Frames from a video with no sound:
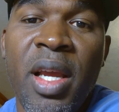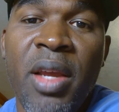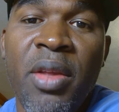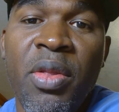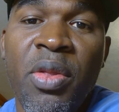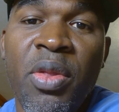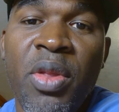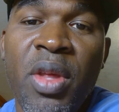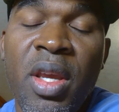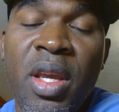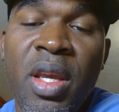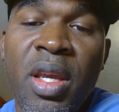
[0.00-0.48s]
I
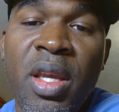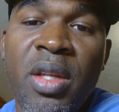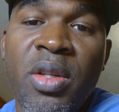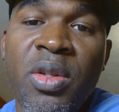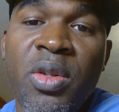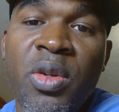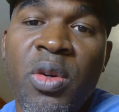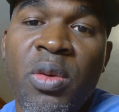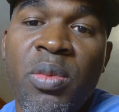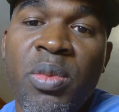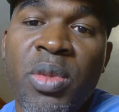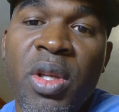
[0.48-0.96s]
think in
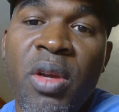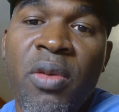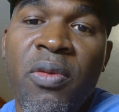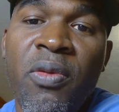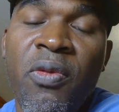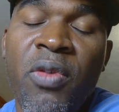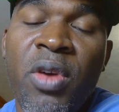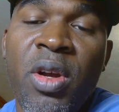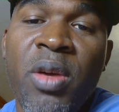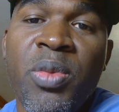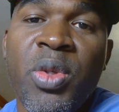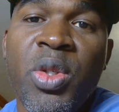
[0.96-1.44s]
terms of
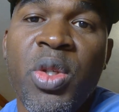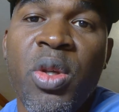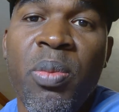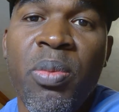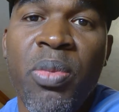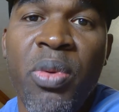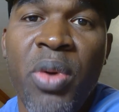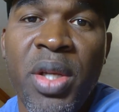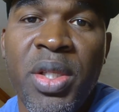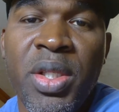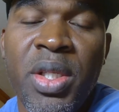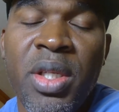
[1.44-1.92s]

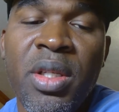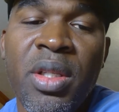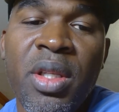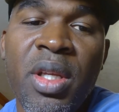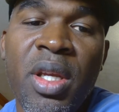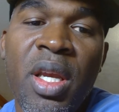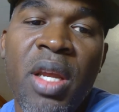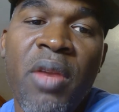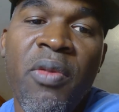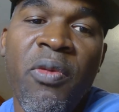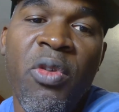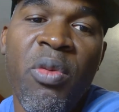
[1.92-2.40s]
suppressing the
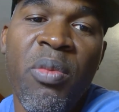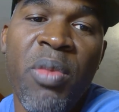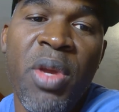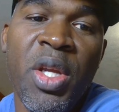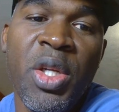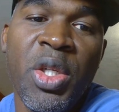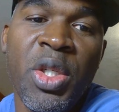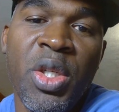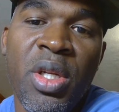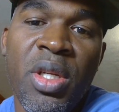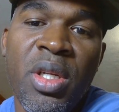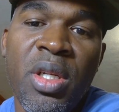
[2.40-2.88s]

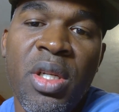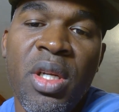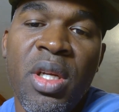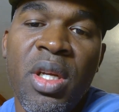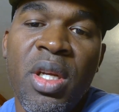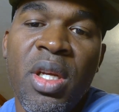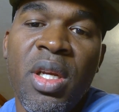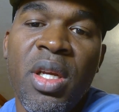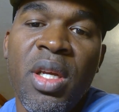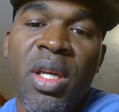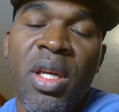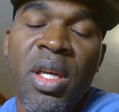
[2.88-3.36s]
information
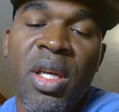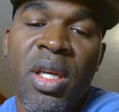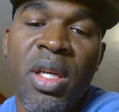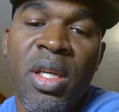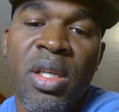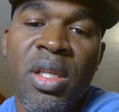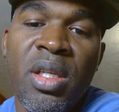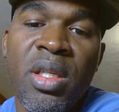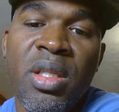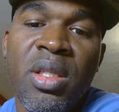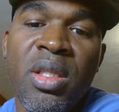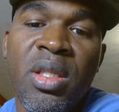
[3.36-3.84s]

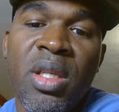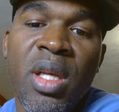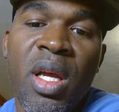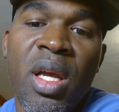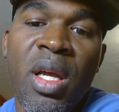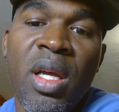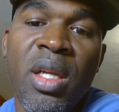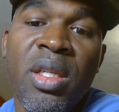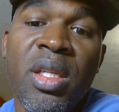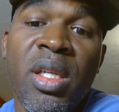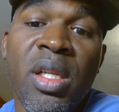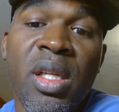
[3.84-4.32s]
is
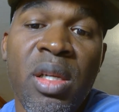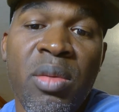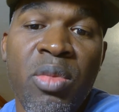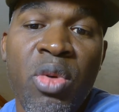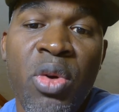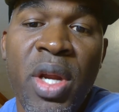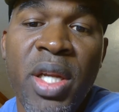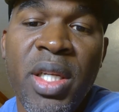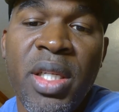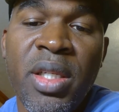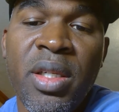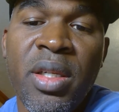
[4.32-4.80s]

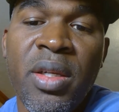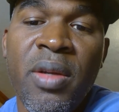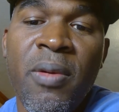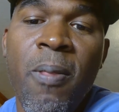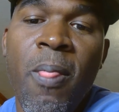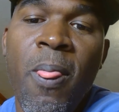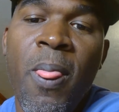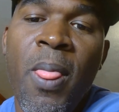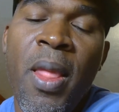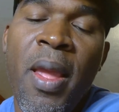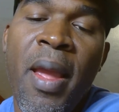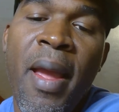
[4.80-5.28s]
deliberate.
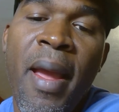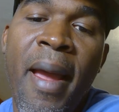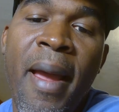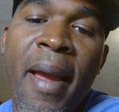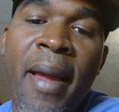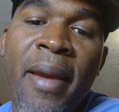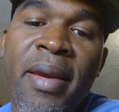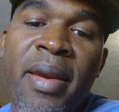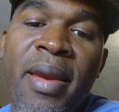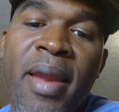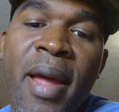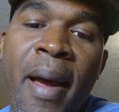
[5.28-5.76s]

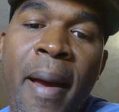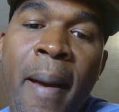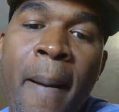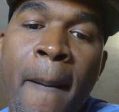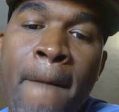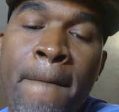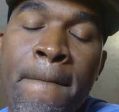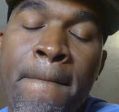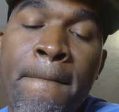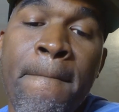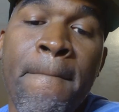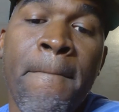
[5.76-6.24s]
And
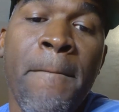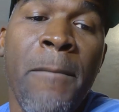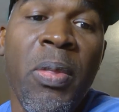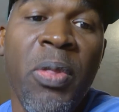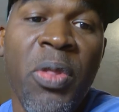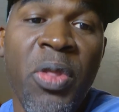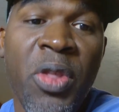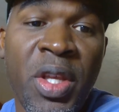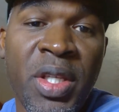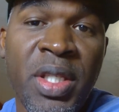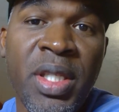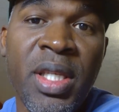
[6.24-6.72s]

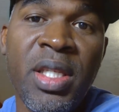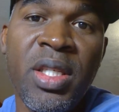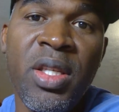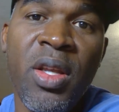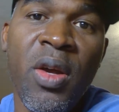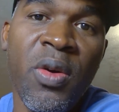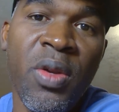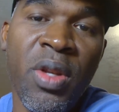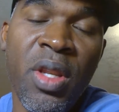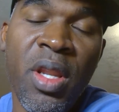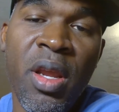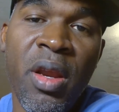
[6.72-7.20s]
this is
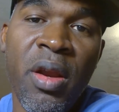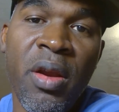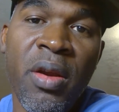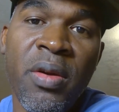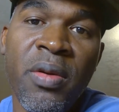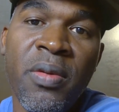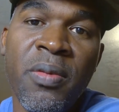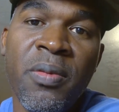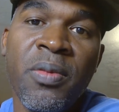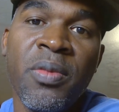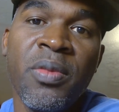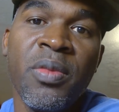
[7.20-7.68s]
out
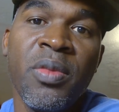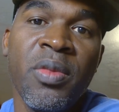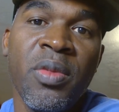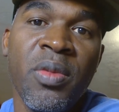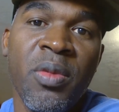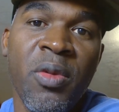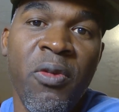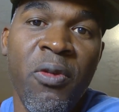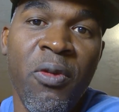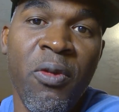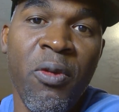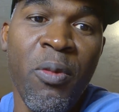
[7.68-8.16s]
there.
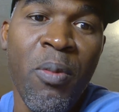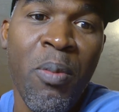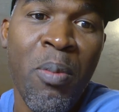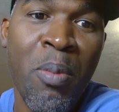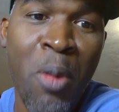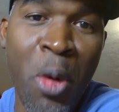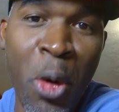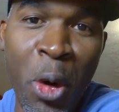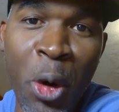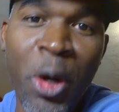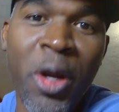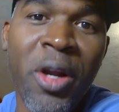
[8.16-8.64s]

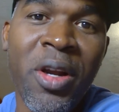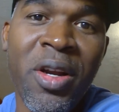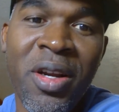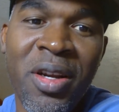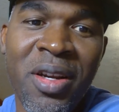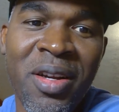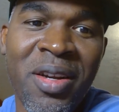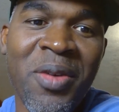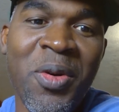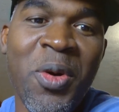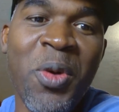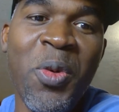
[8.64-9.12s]
Merck
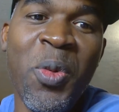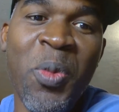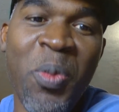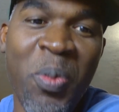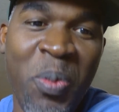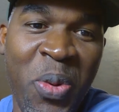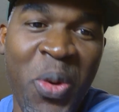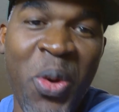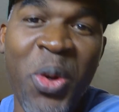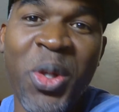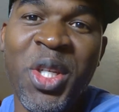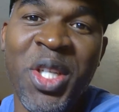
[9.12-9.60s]

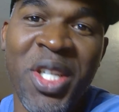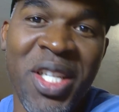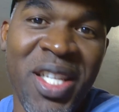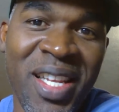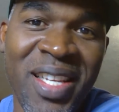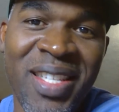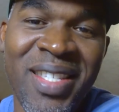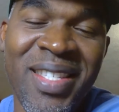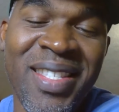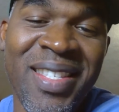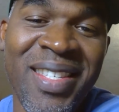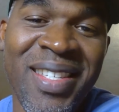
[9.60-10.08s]
pushed
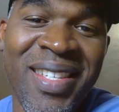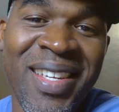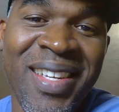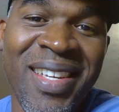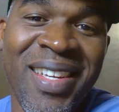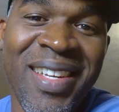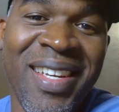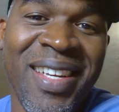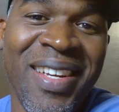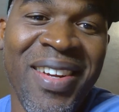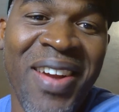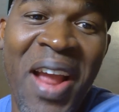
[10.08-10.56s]
this,
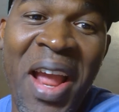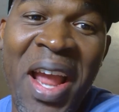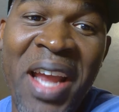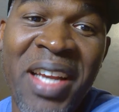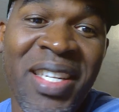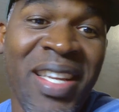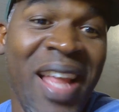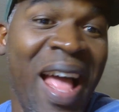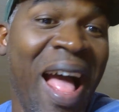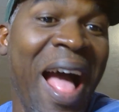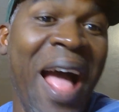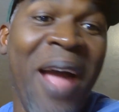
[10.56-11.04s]

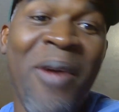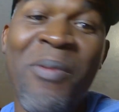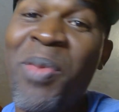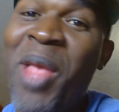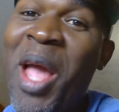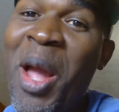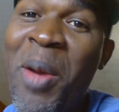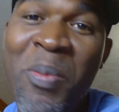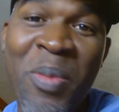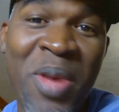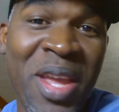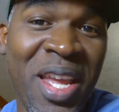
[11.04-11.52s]
right? I'm
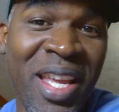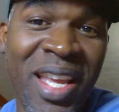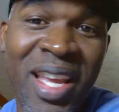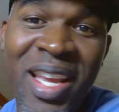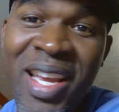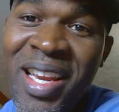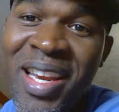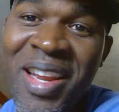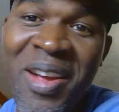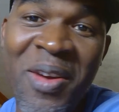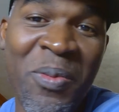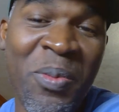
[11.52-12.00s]
not
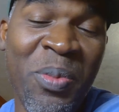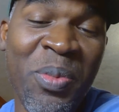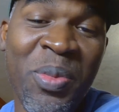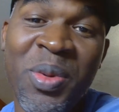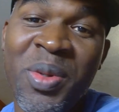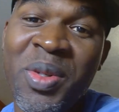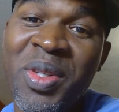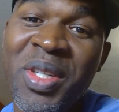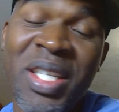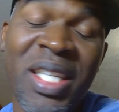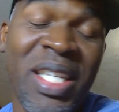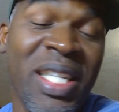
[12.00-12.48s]
making it up.
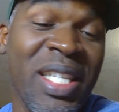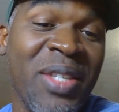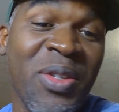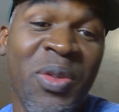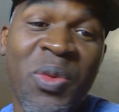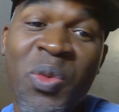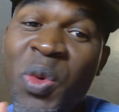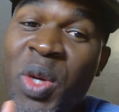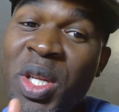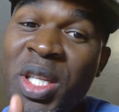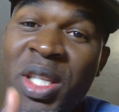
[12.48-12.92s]
It's